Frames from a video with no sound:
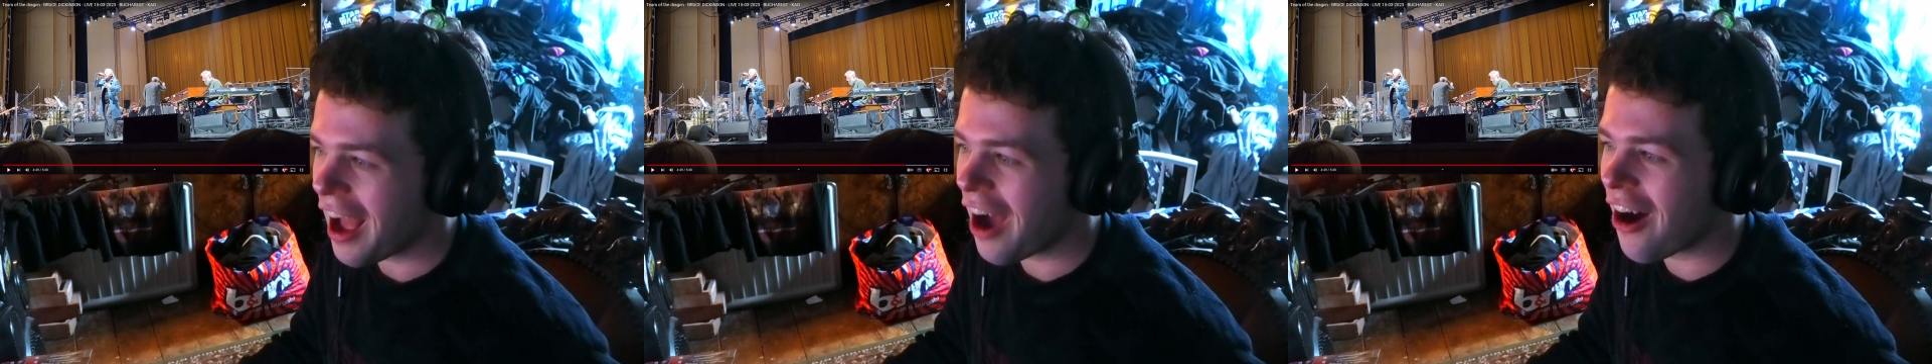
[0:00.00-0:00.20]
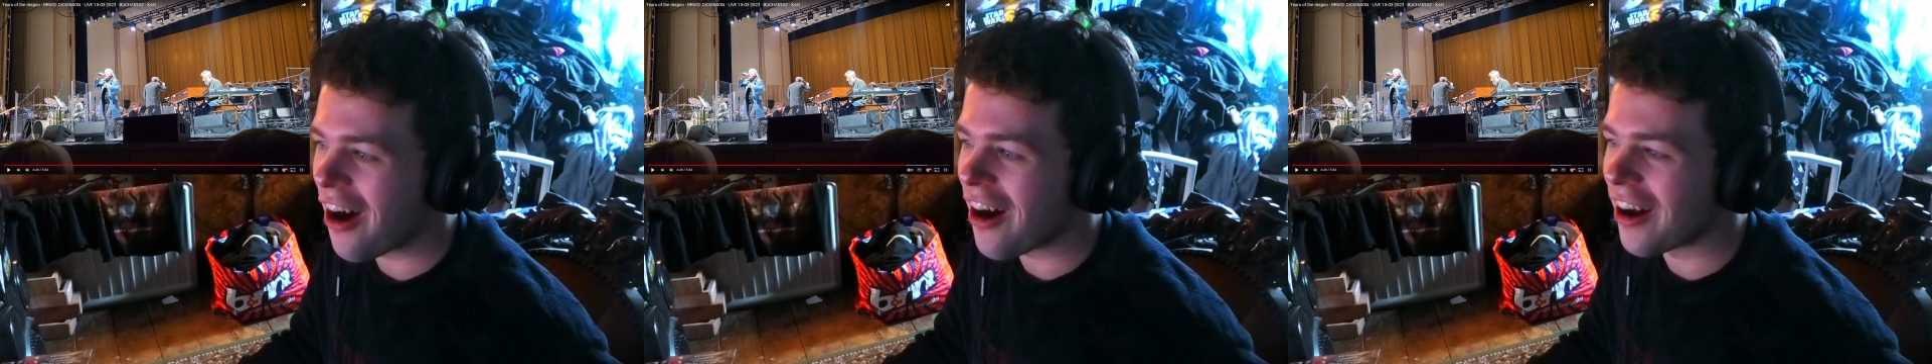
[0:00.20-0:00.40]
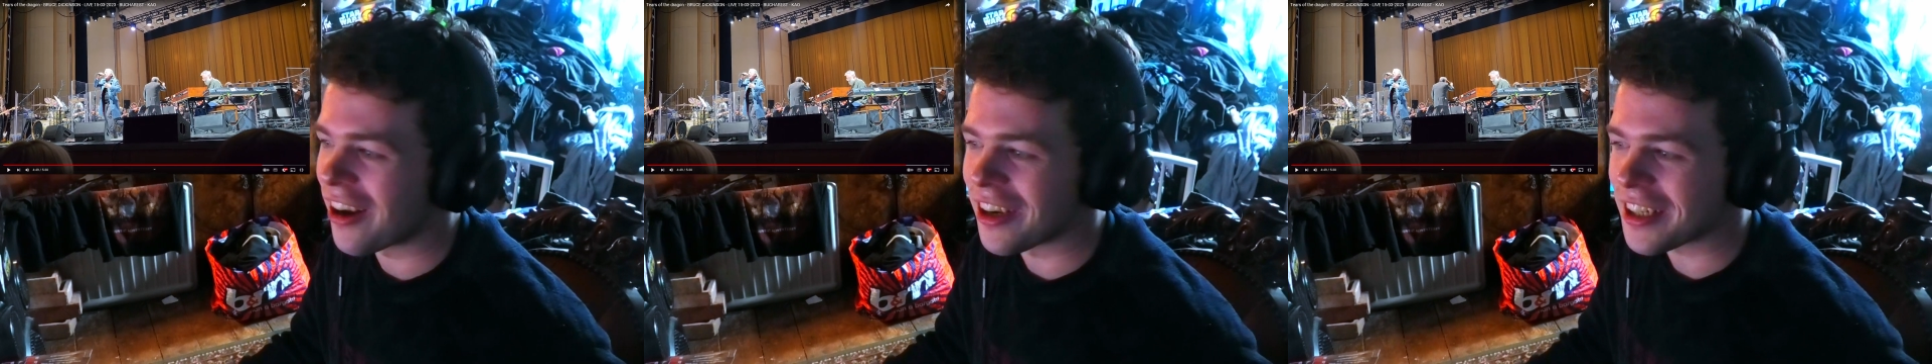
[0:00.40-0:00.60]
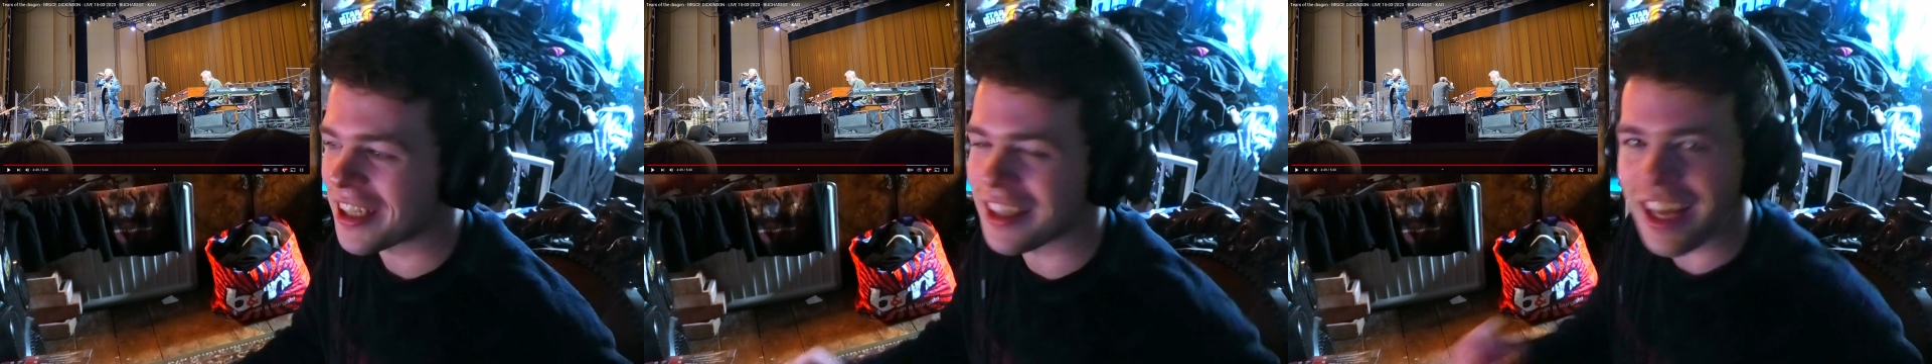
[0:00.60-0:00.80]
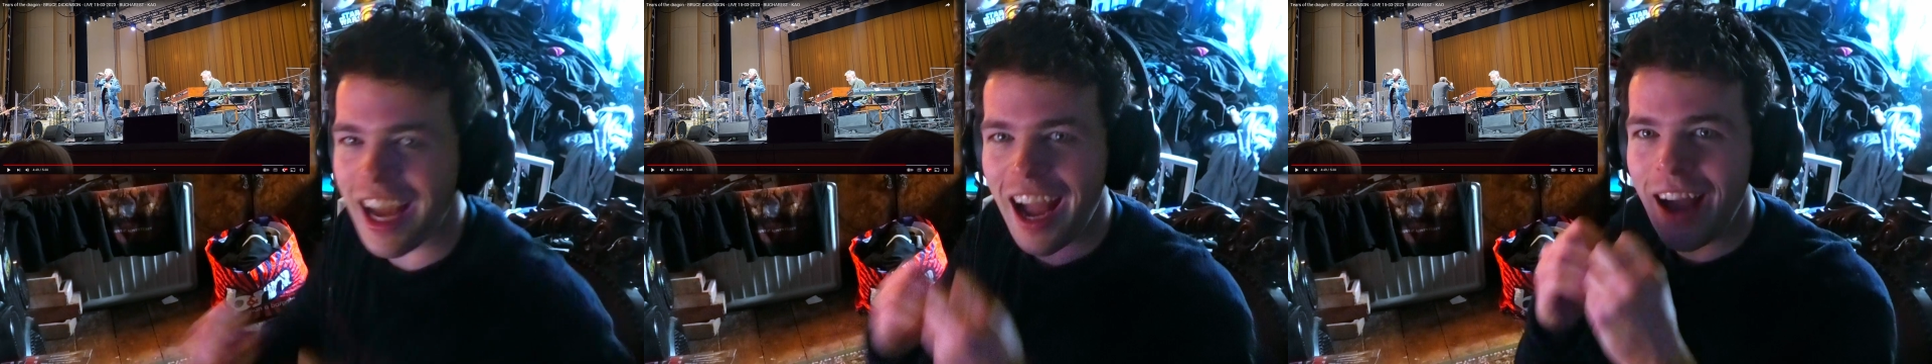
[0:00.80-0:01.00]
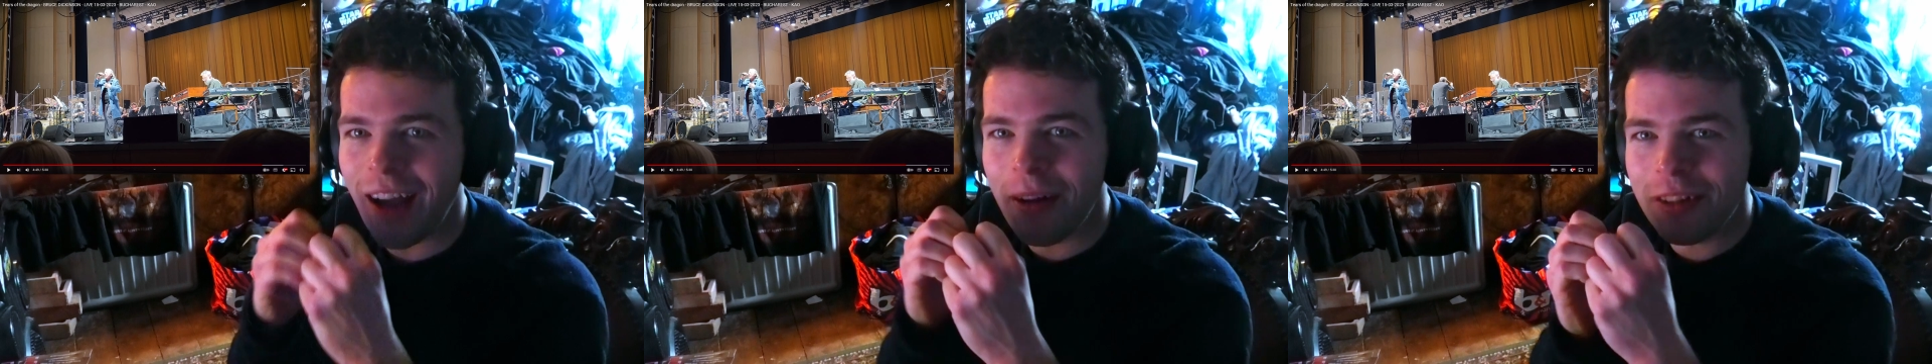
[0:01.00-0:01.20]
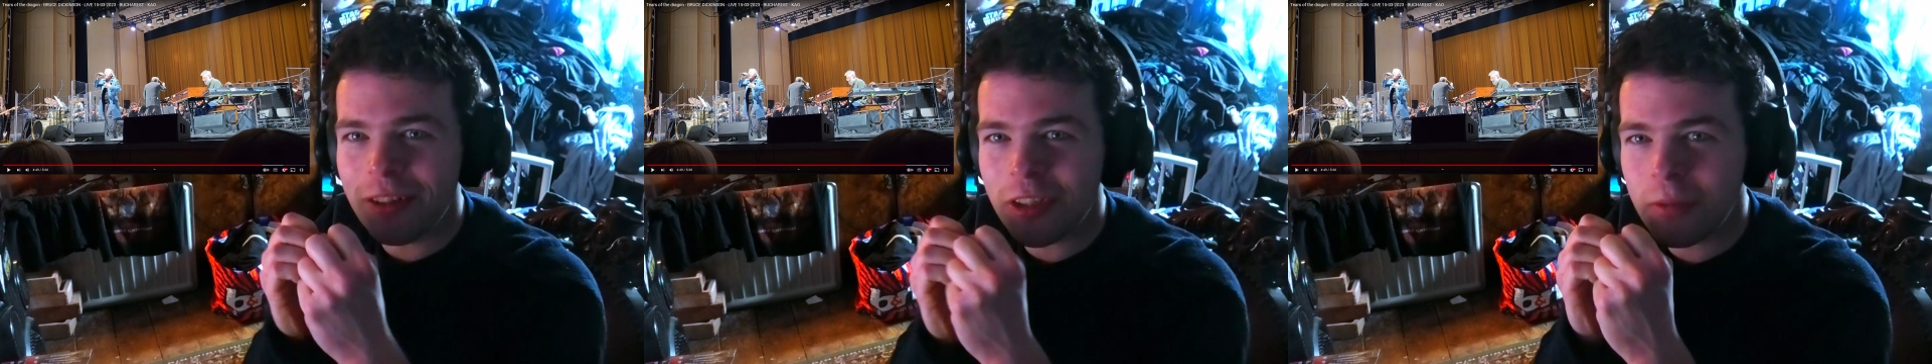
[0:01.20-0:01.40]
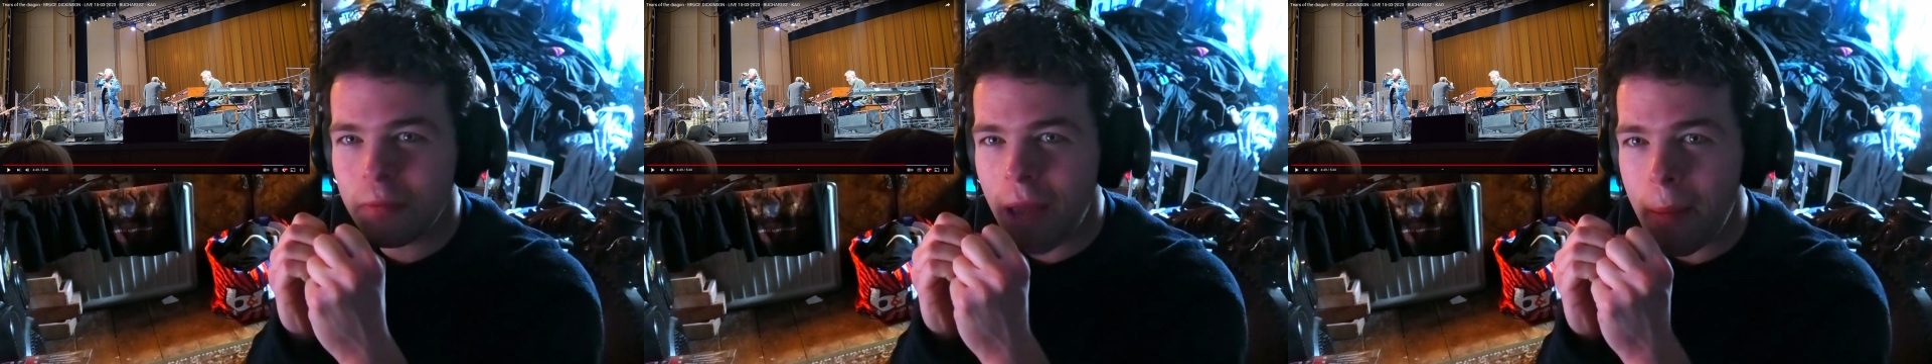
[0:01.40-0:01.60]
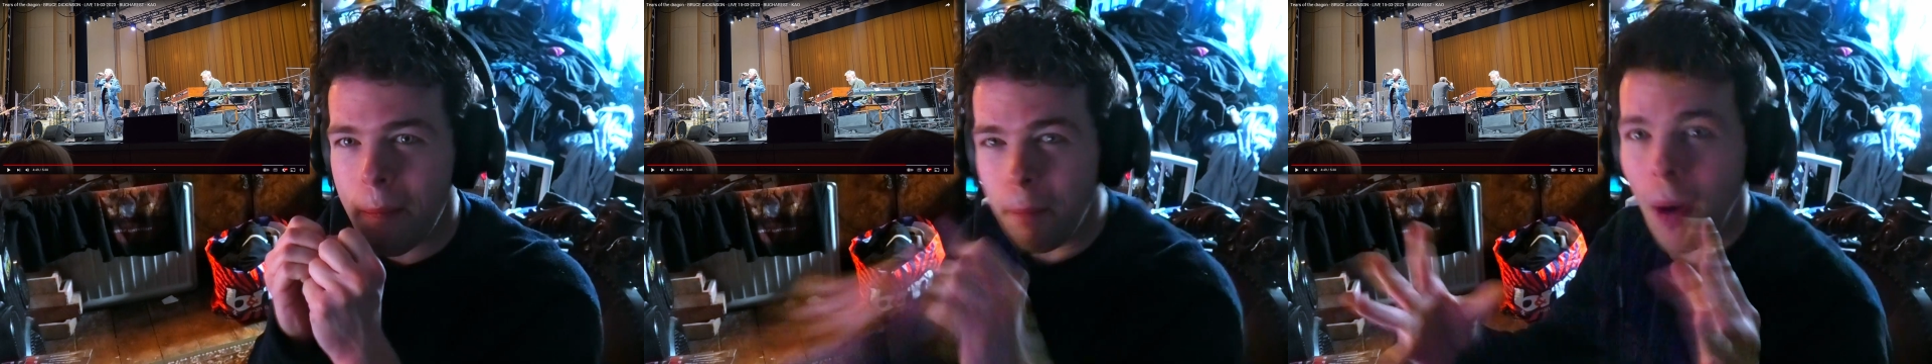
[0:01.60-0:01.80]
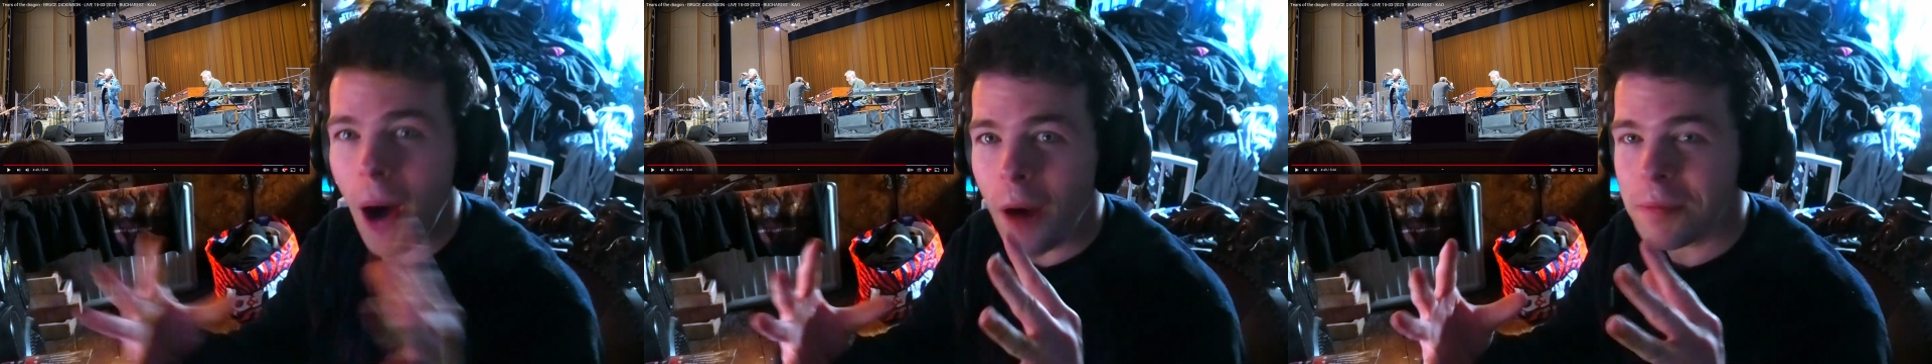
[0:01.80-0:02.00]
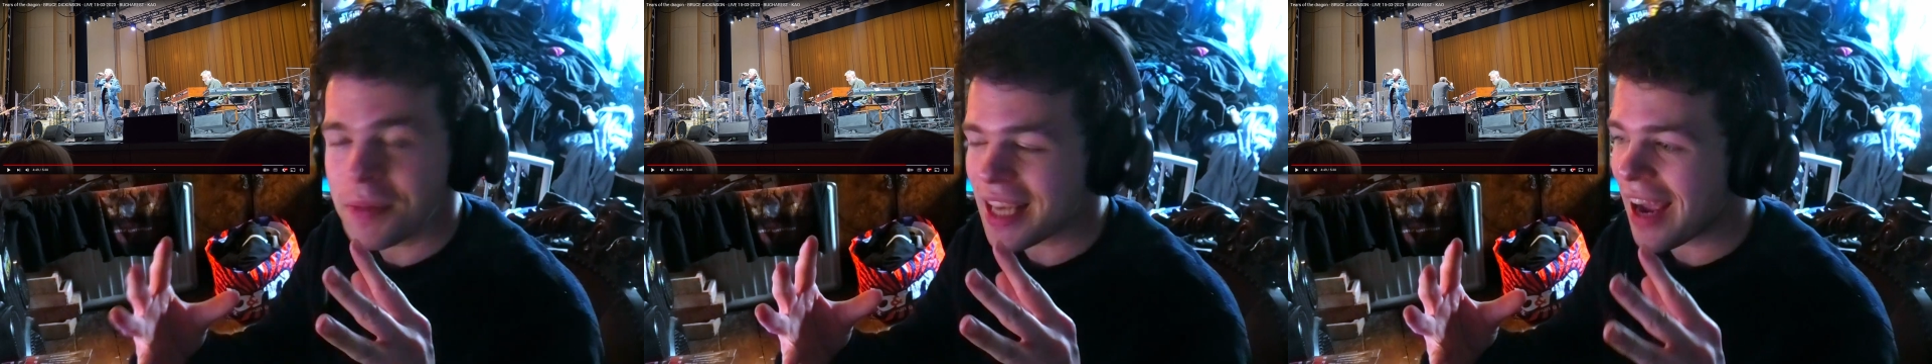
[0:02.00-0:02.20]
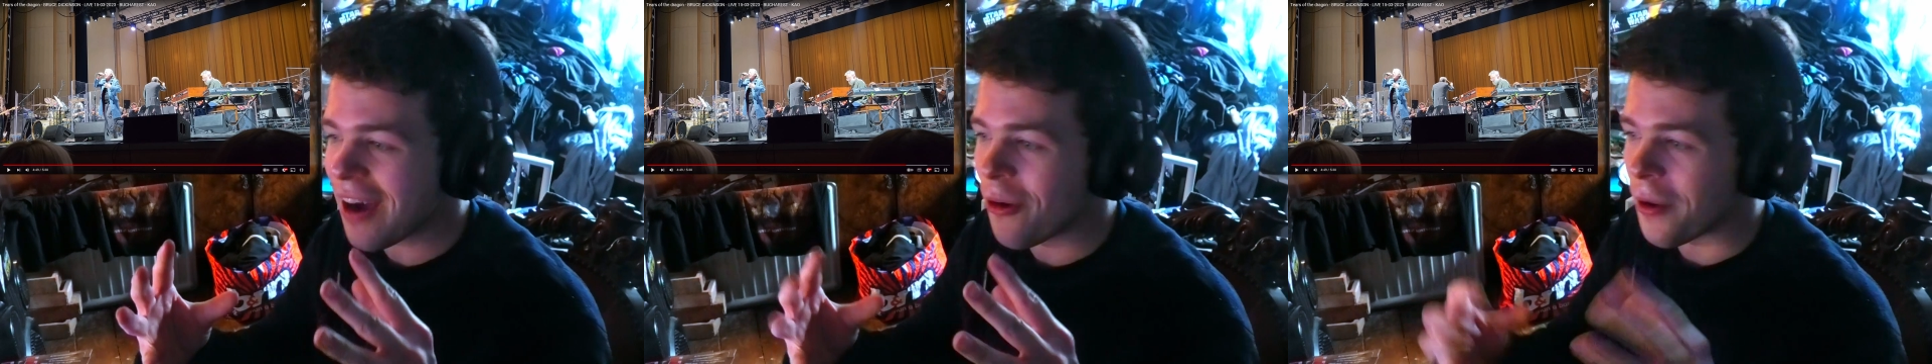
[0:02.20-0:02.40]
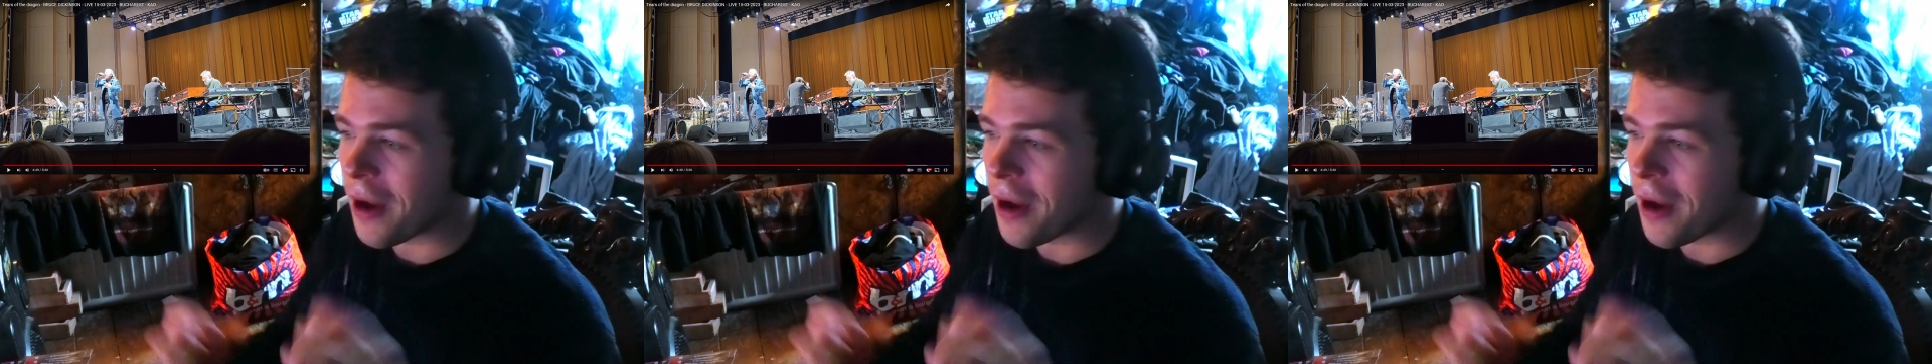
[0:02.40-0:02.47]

Oh, look at that! Just it pops out.